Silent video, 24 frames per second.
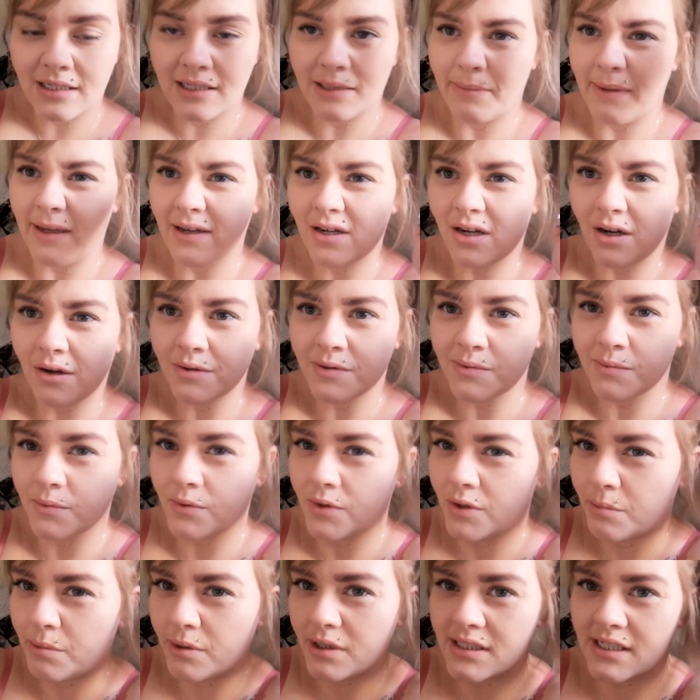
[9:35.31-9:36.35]
a bit of cold
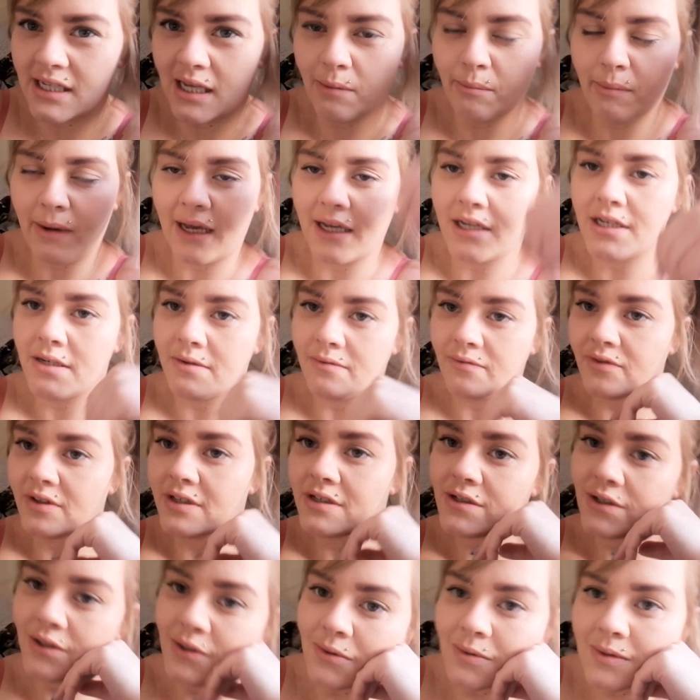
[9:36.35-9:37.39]
water because I'm impatient for
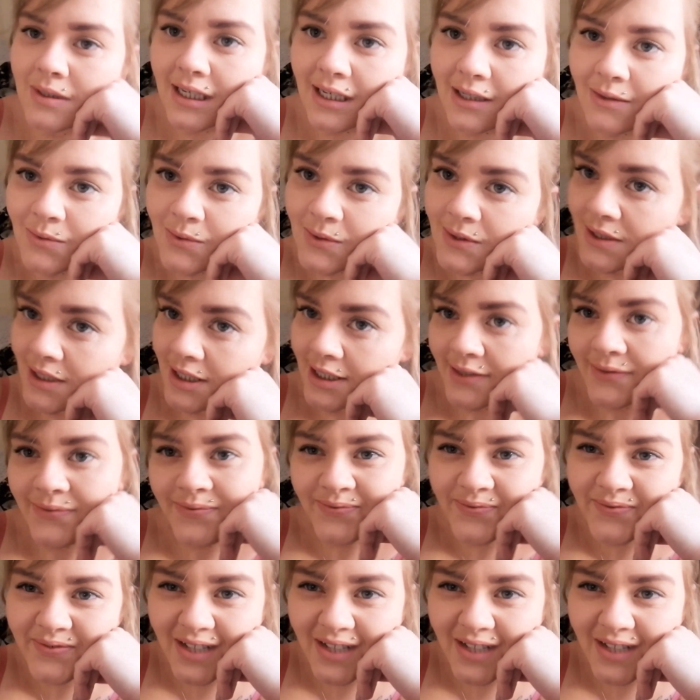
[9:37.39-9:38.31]
it to cool down. So